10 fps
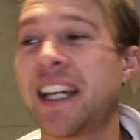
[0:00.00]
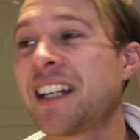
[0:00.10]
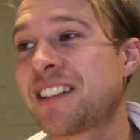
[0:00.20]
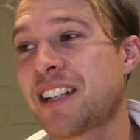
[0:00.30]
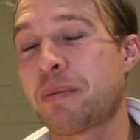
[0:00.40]
he
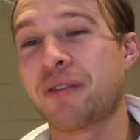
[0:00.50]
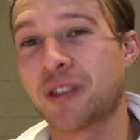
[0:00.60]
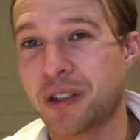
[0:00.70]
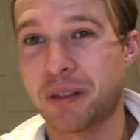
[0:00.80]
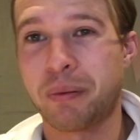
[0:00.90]
ends up, of
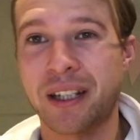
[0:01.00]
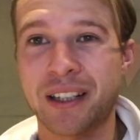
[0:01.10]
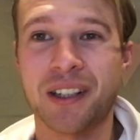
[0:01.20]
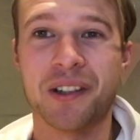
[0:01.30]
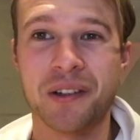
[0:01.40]
course, playing
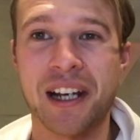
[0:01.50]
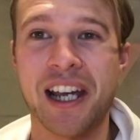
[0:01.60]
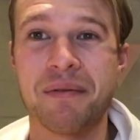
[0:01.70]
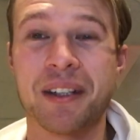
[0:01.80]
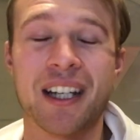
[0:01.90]
the whole
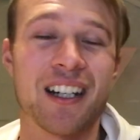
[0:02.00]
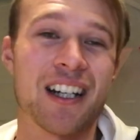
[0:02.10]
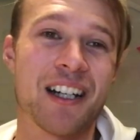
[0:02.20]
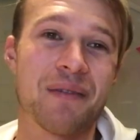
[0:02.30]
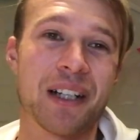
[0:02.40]
game, and
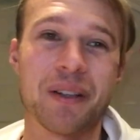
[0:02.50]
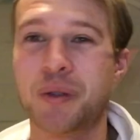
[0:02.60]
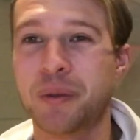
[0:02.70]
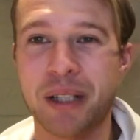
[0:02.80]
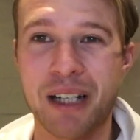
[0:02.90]
I'm like
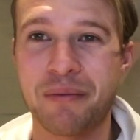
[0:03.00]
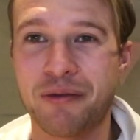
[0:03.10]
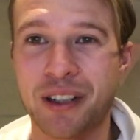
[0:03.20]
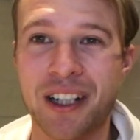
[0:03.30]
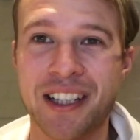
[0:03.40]
warming up
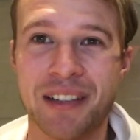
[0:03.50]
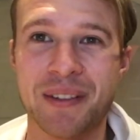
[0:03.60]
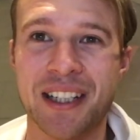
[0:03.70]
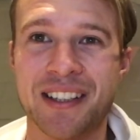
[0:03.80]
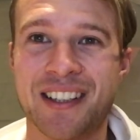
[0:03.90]
for 90
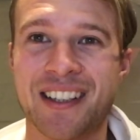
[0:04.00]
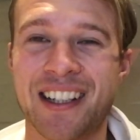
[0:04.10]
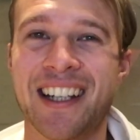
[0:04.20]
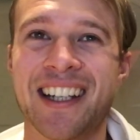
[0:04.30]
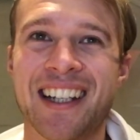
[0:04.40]
minutes
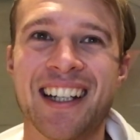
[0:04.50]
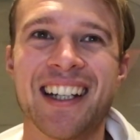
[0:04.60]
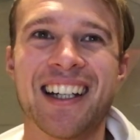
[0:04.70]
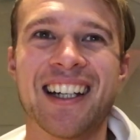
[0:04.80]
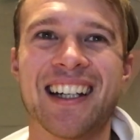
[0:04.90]

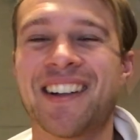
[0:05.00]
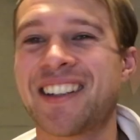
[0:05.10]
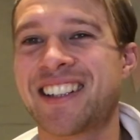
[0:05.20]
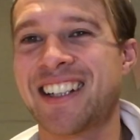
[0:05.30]
on